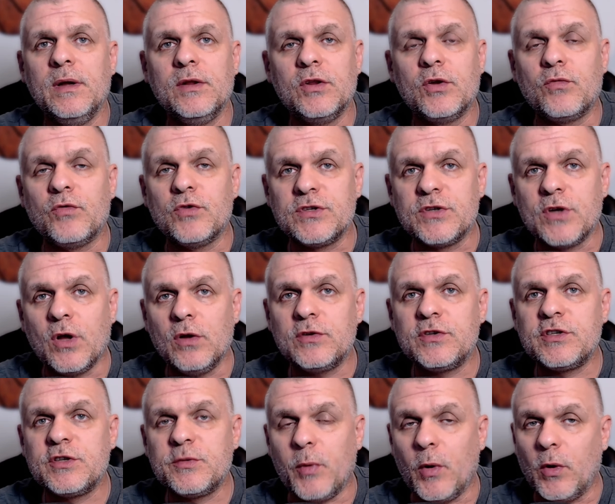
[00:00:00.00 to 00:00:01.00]
The results
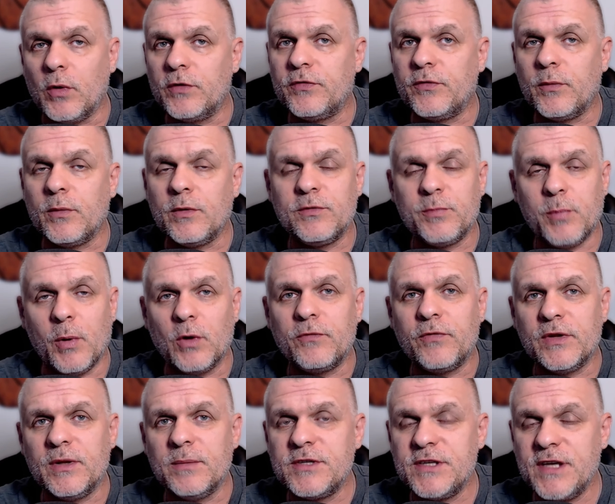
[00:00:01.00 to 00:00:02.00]
spoke
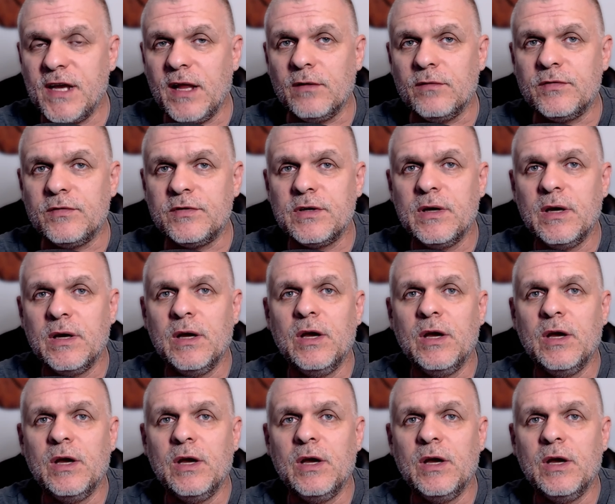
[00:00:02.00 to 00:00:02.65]
for themselves.